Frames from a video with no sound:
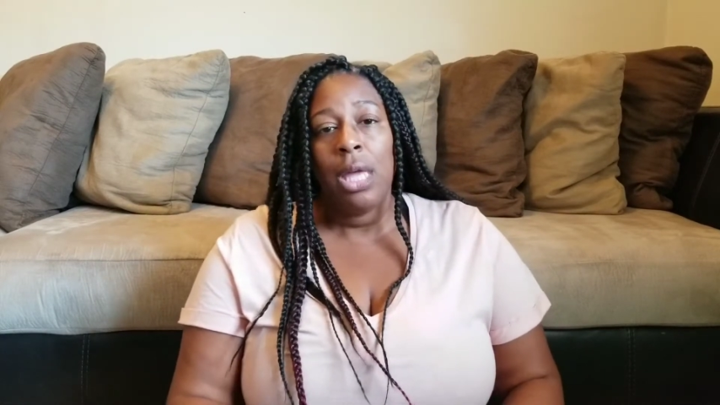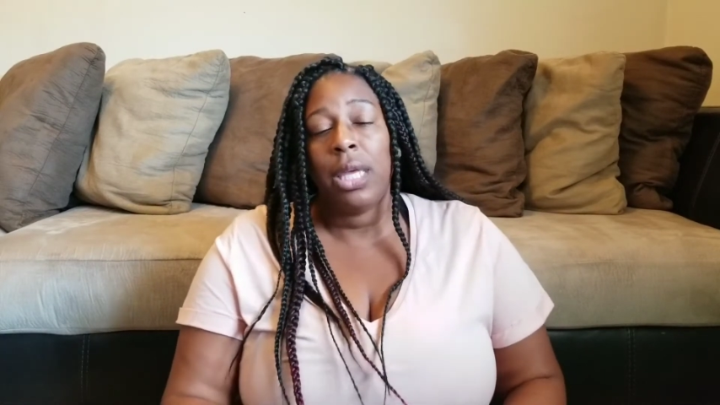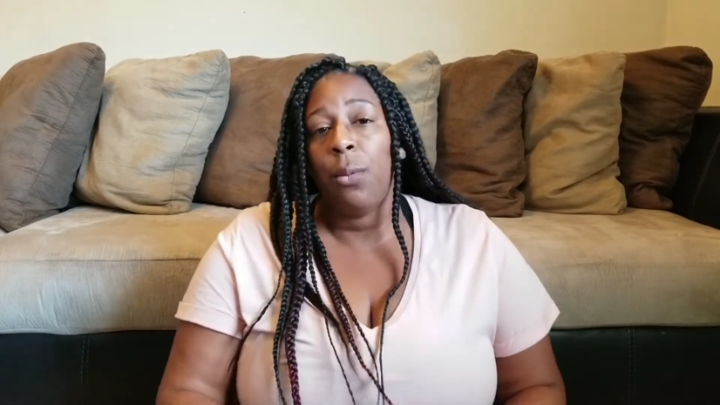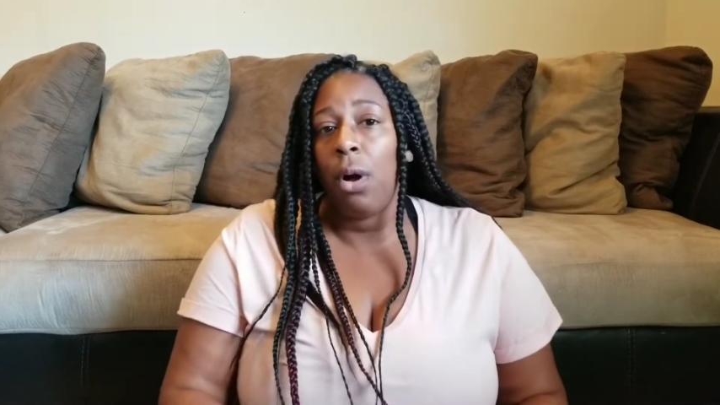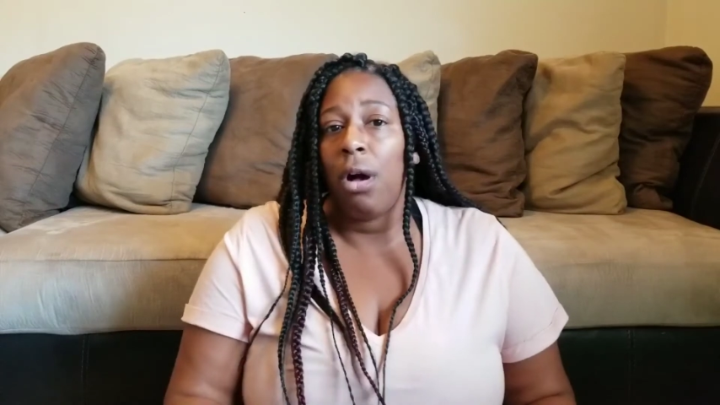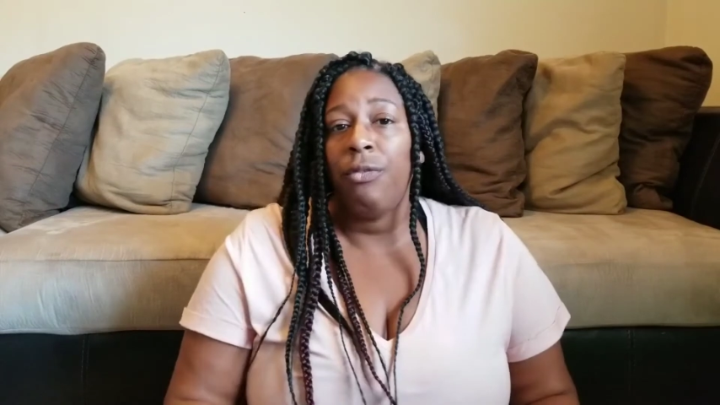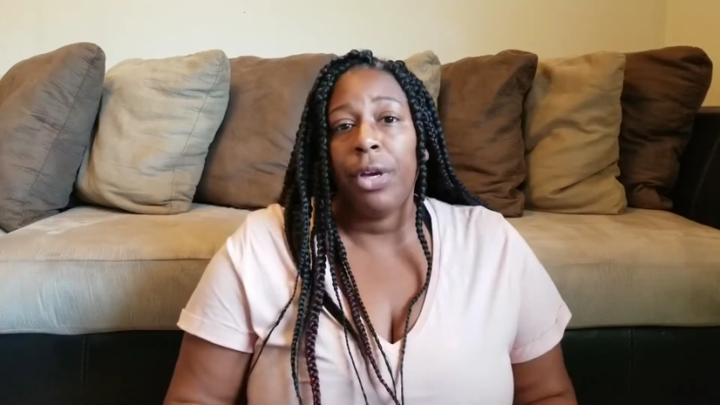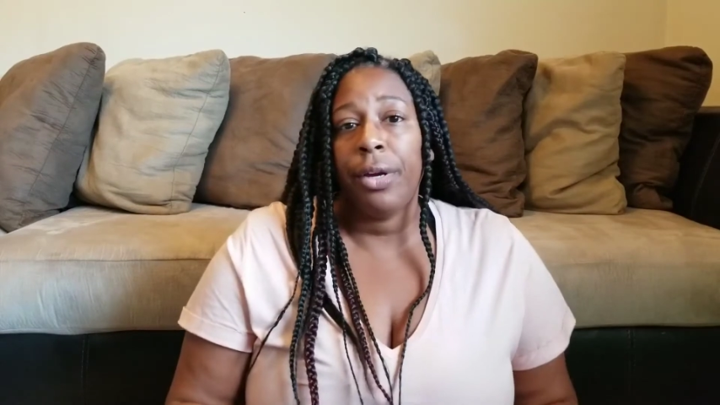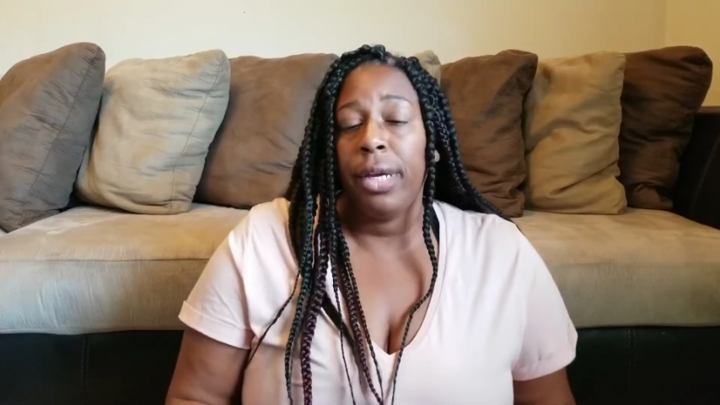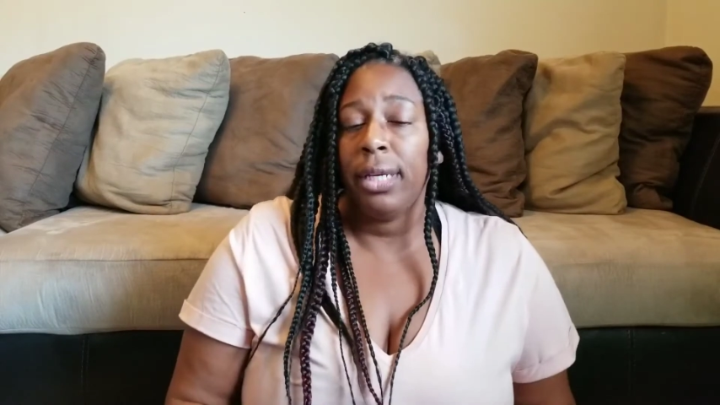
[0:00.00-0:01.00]
They were all
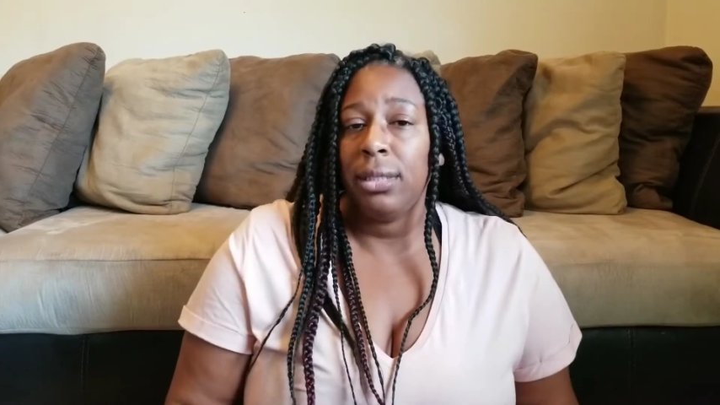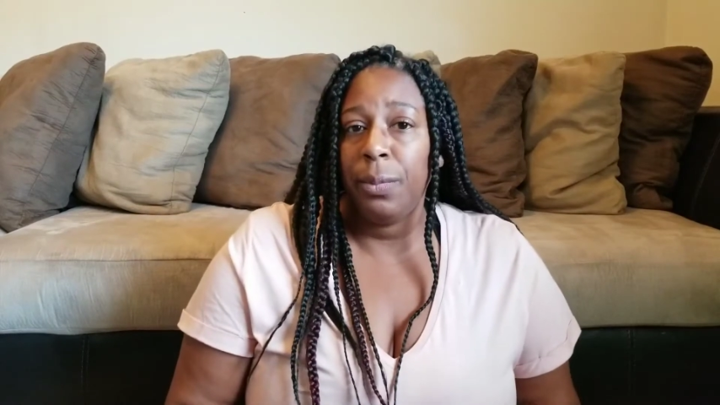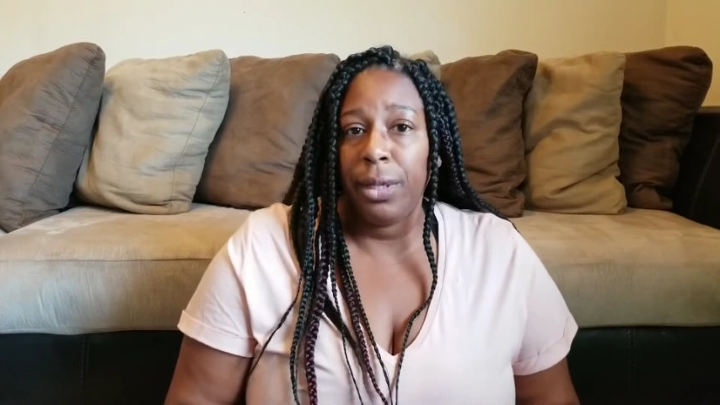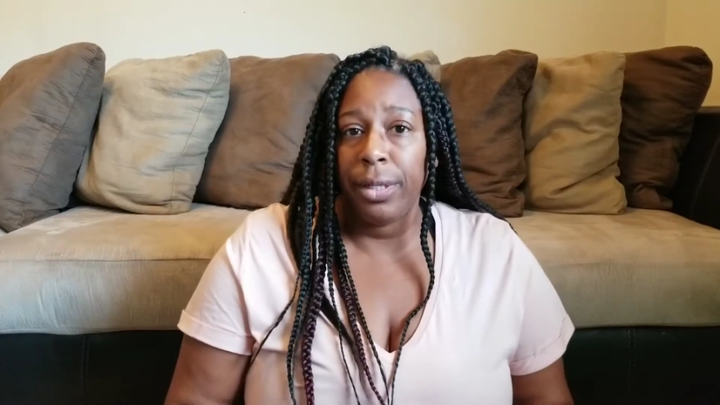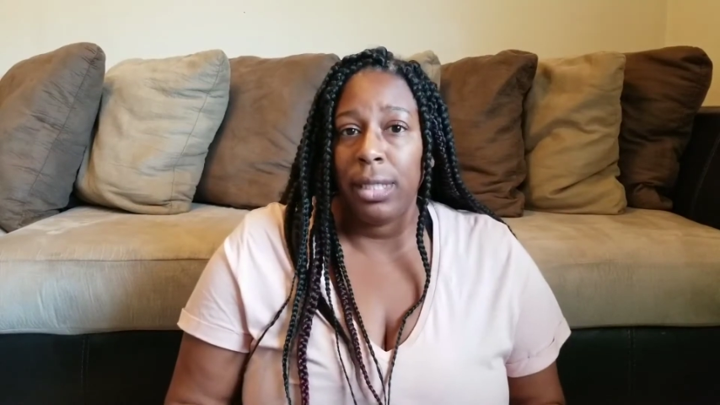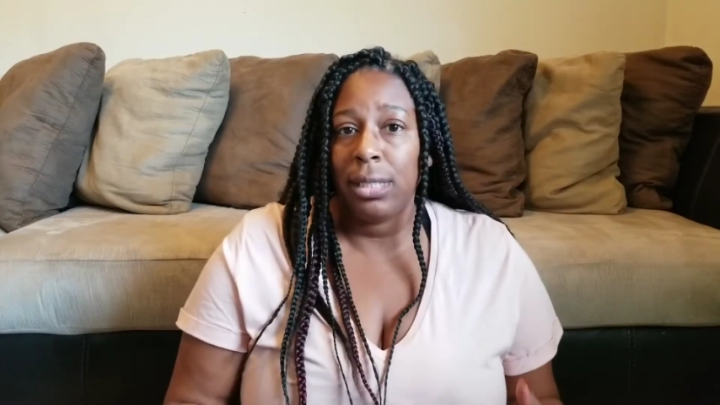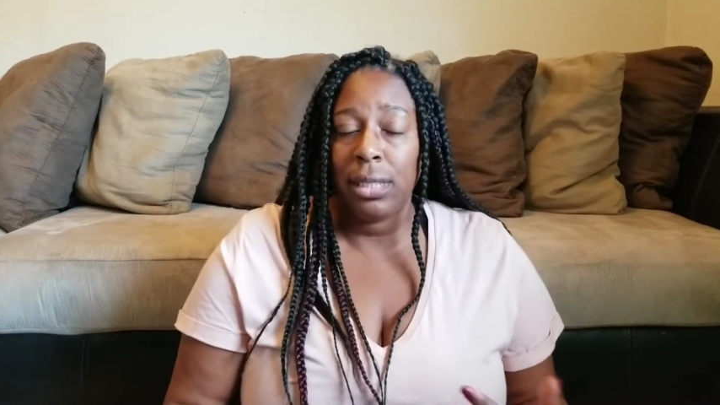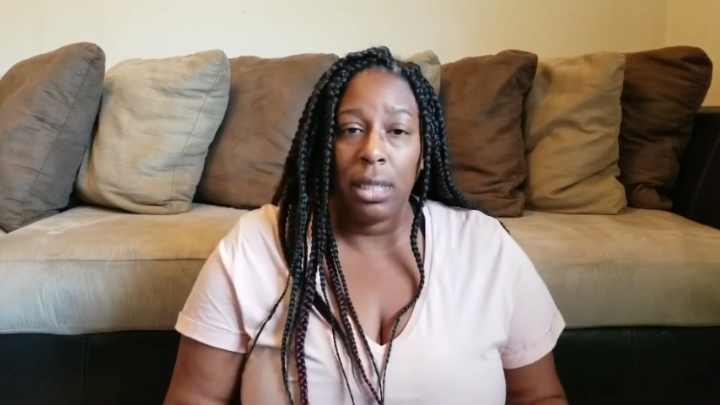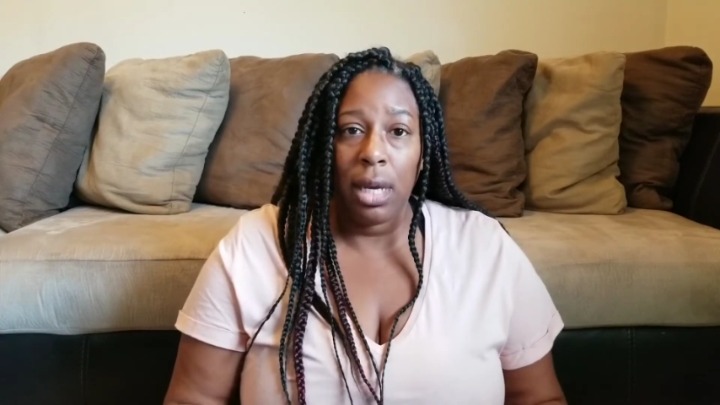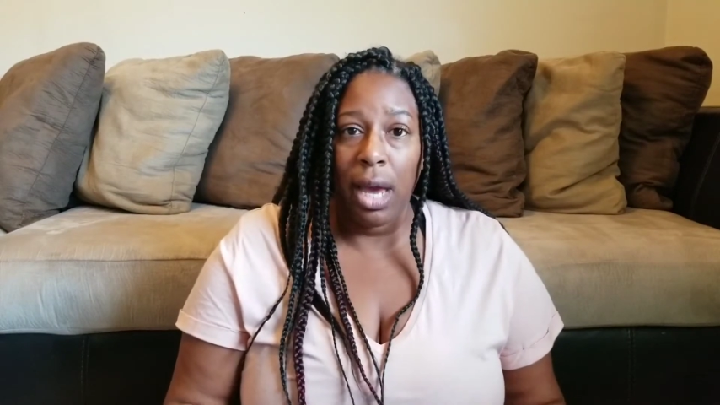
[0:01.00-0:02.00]
very experienced
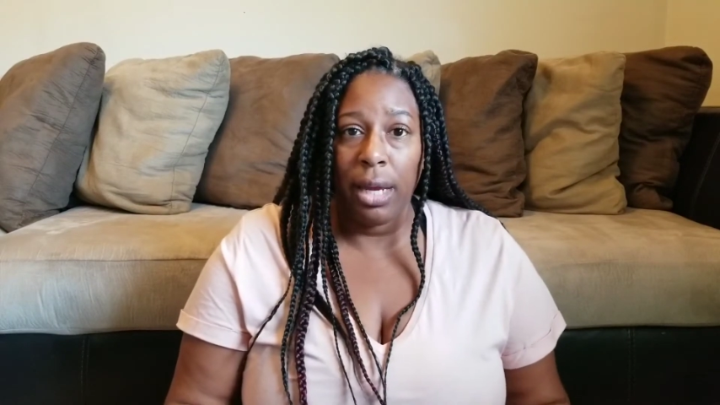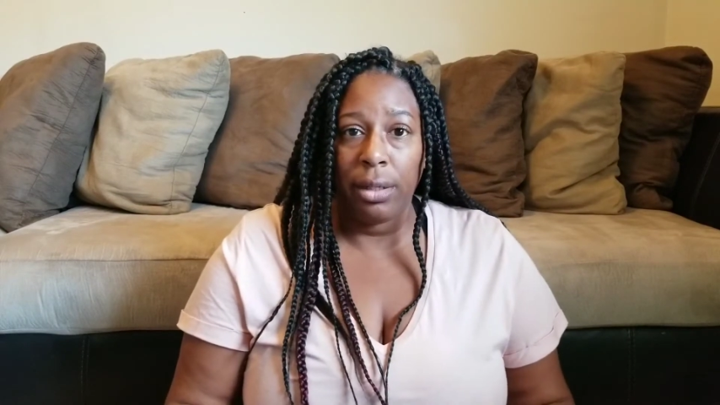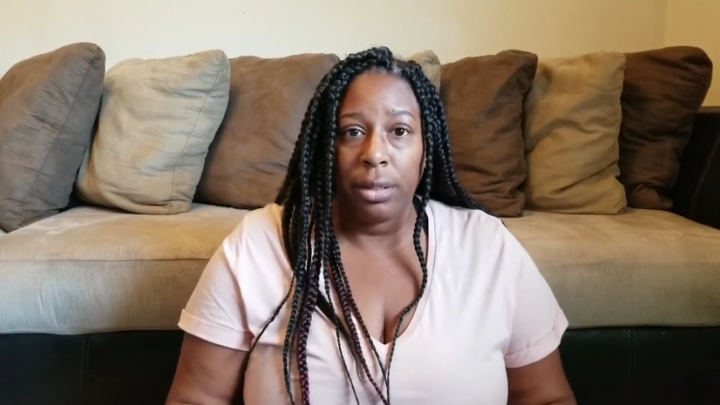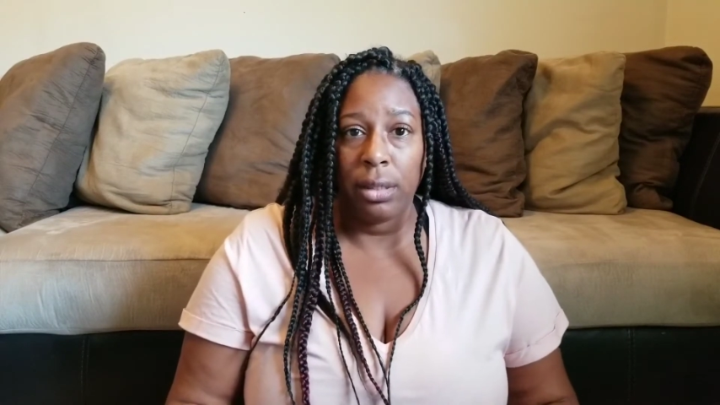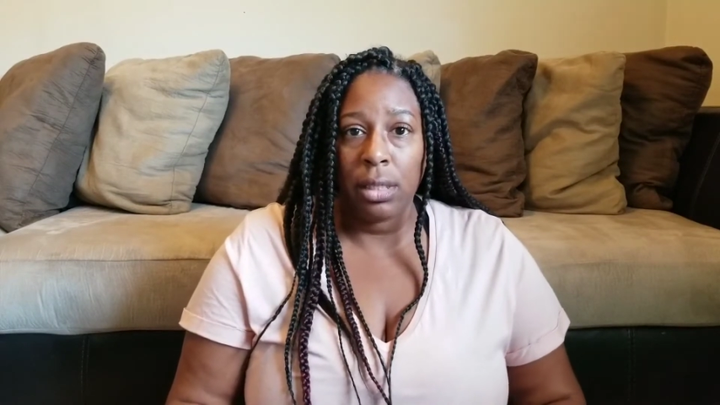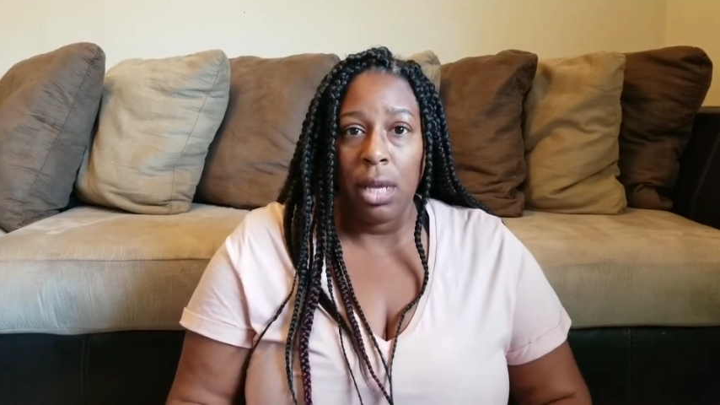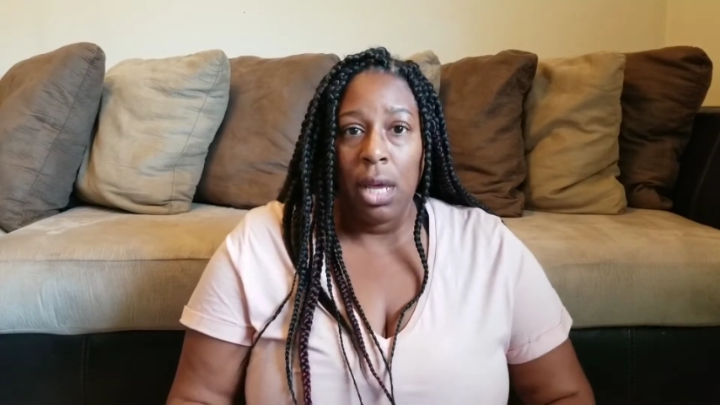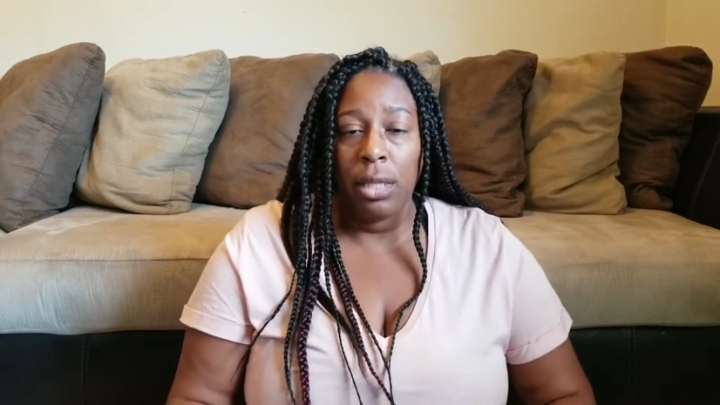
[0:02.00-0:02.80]
ski hikers.